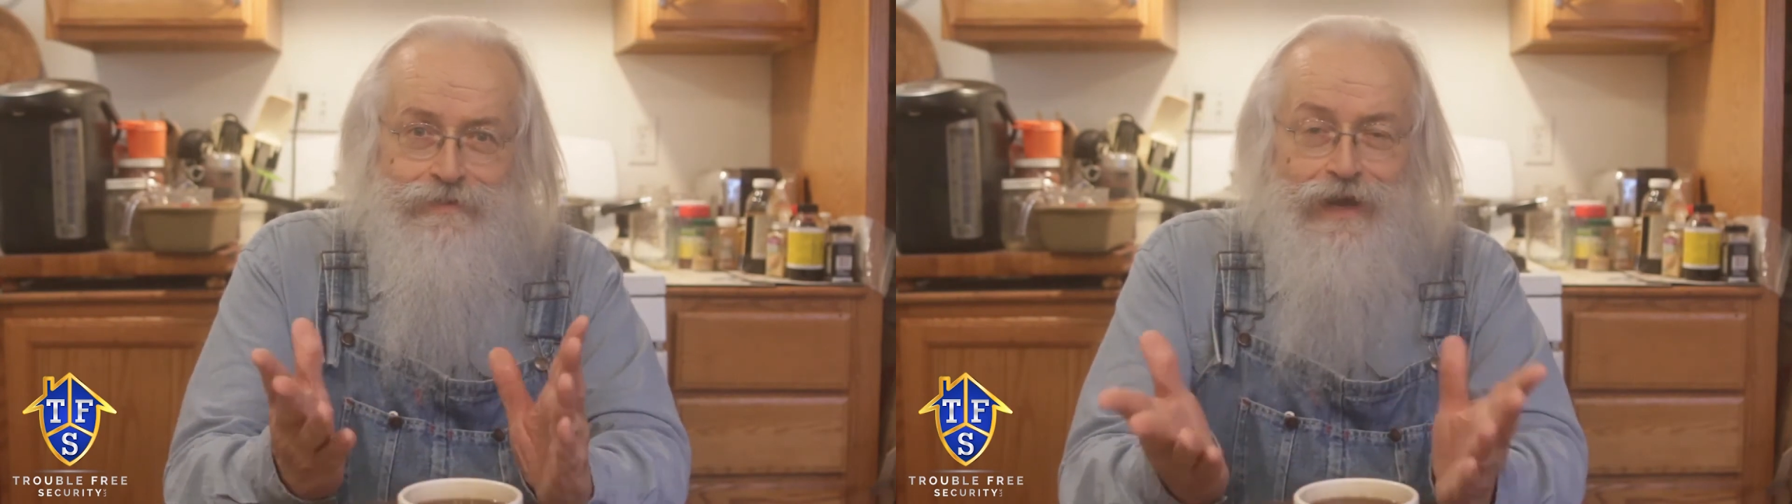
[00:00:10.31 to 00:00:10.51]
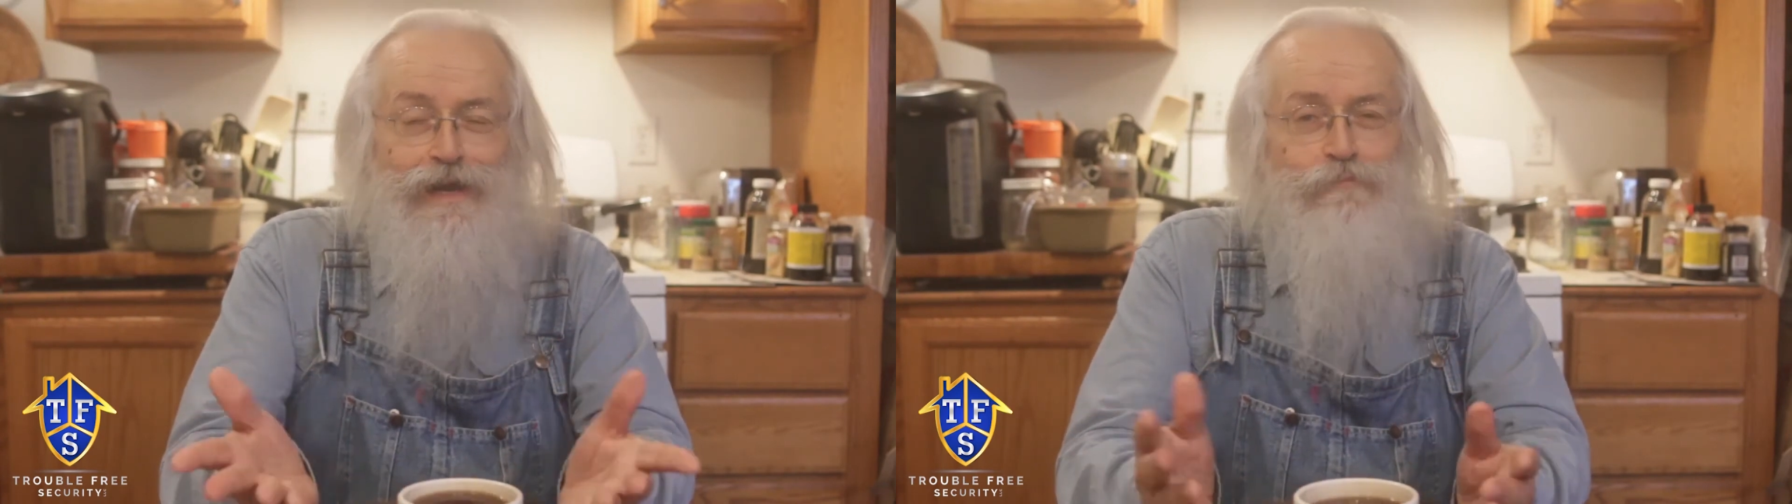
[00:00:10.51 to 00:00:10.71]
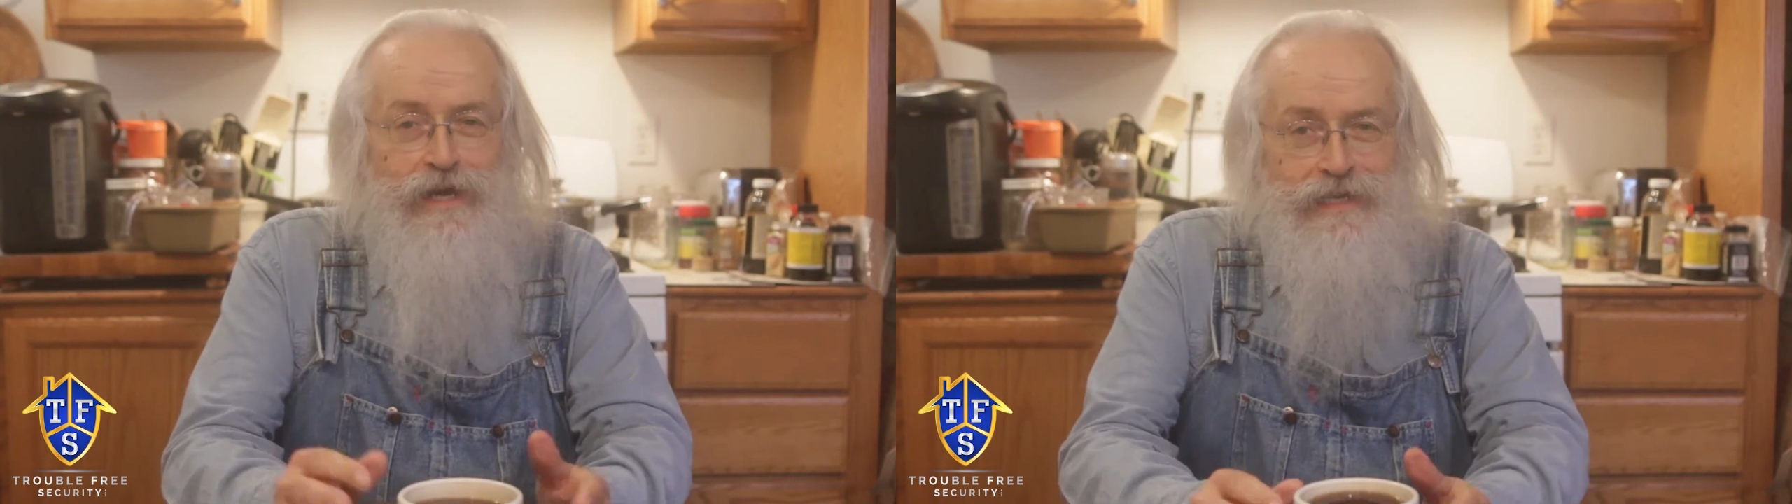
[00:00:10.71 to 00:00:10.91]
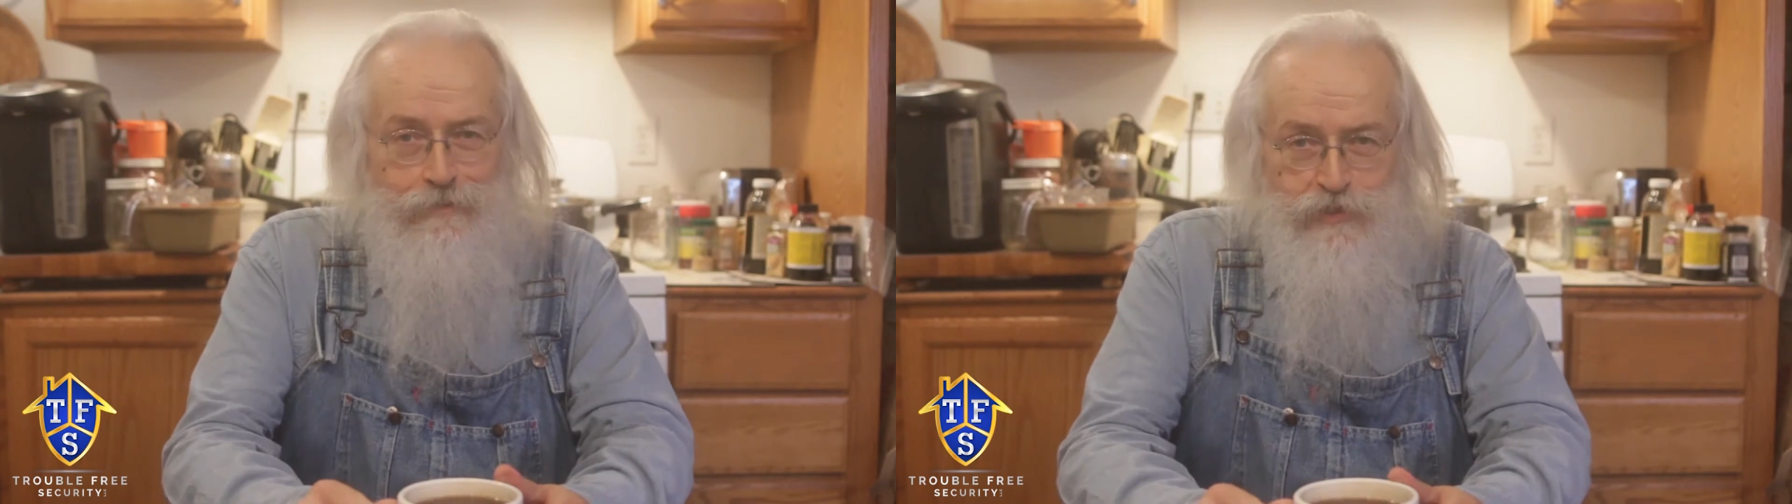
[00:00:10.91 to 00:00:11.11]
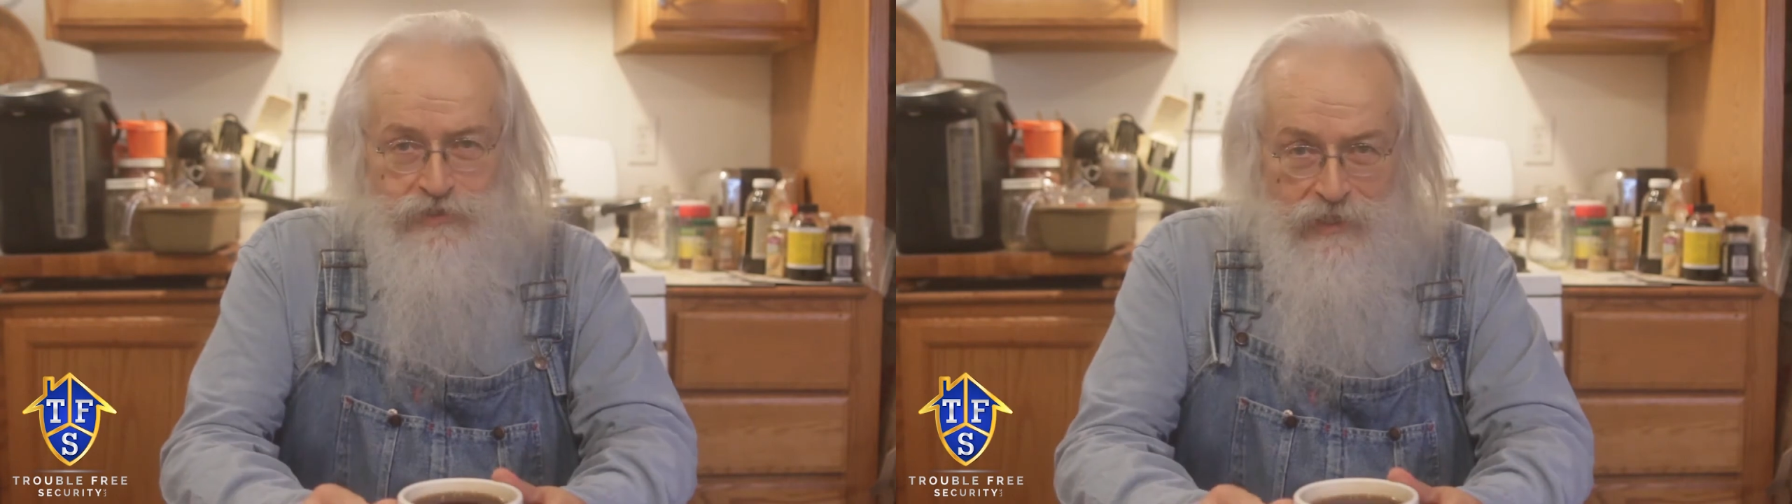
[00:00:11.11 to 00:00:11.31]
Hi, my
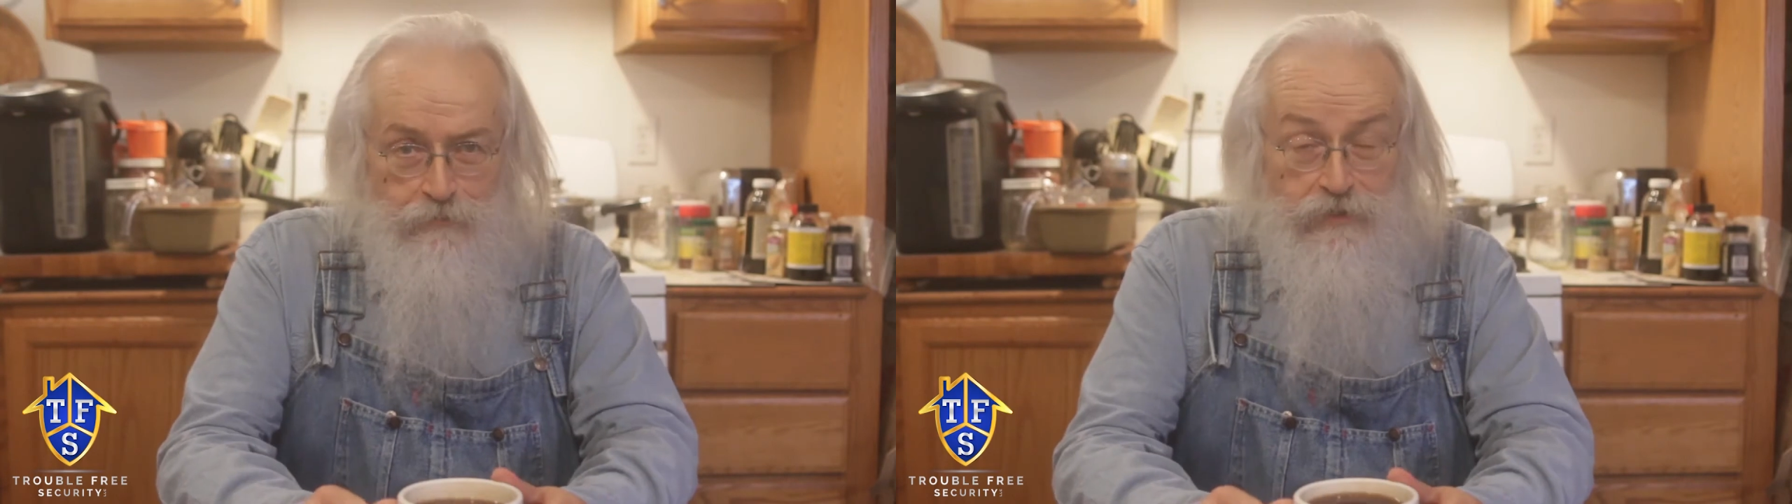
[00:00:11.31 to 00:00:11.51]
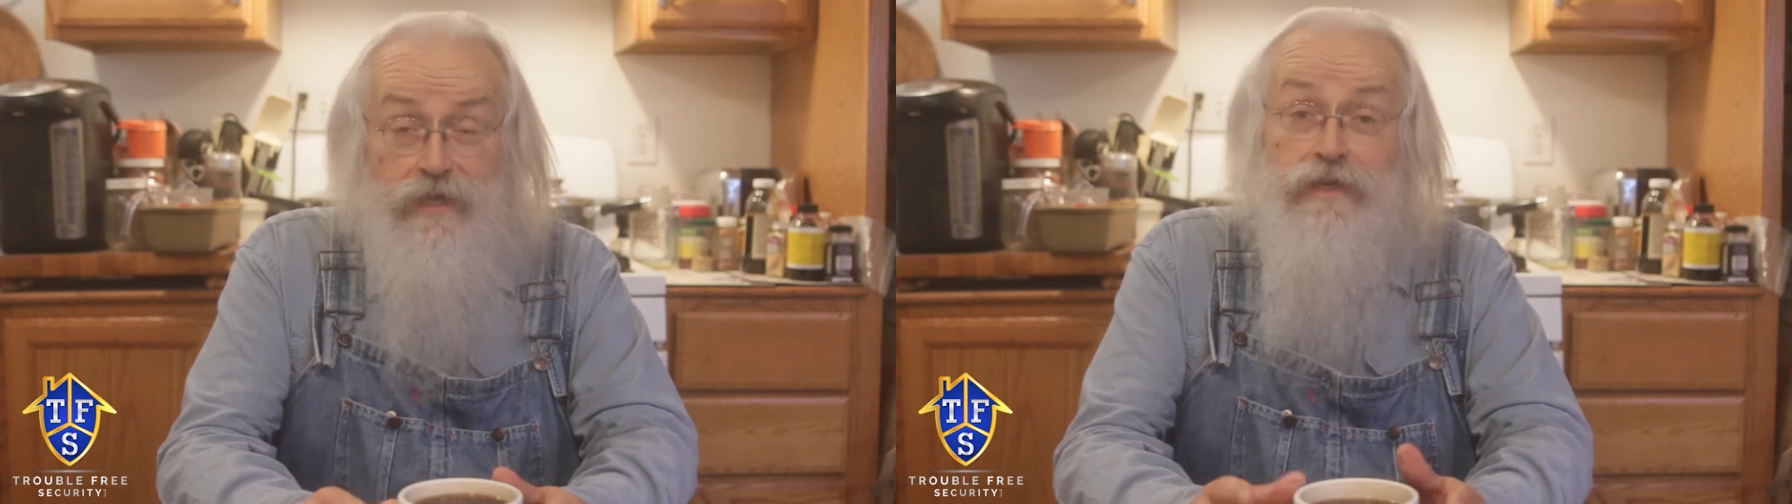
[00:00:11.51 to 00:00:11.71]
name is Elmer,